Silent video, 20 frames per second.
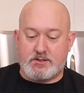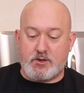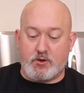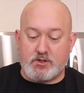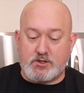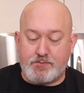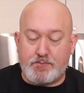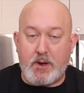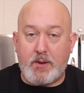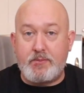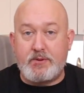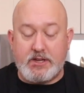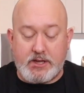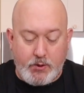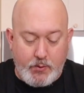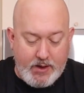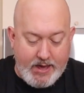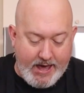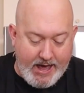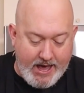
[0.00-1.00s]
So it's bubbling
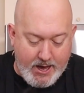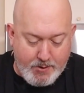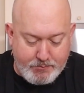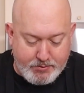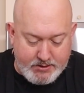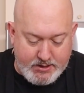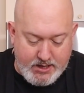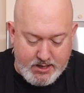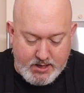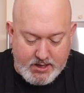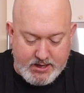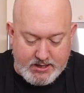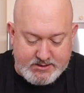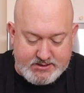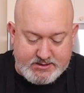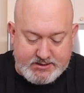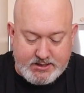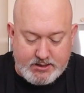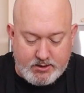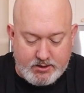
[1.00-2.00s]
away happily. It's
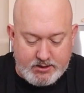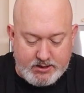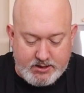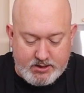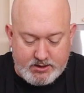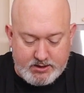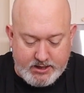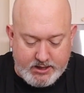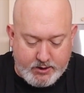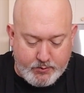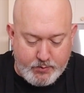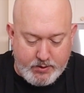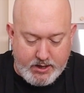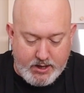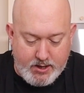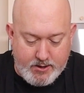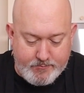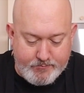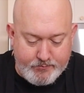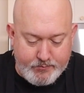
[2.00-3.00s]
still a little
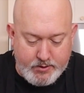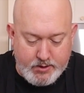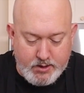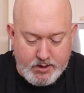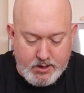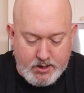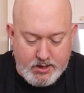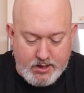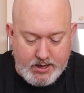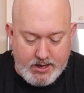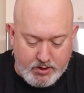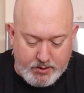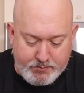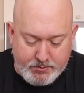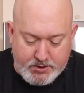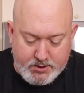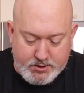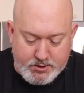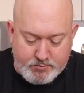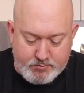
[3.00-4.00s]
liquidy. What I'm
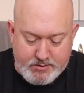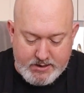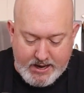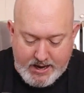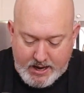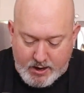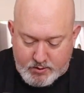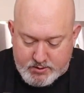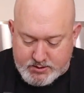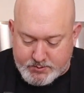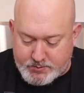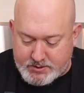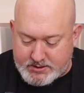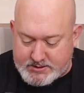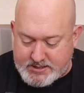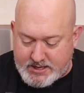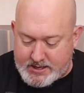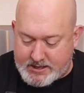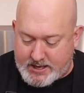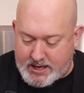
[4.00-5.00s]
gonna do now is I'm gonna
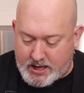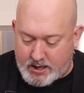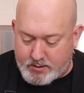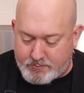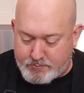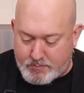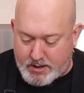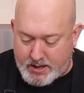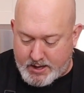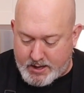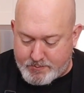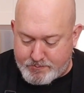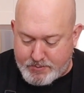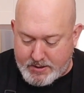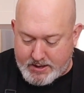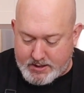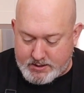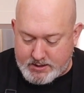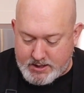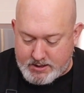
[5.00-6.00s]
take out my
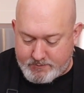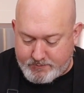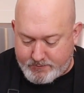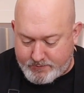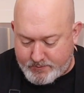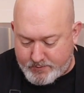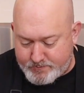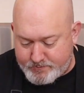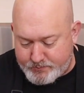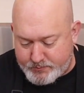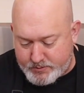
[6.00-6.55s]
bay leaf.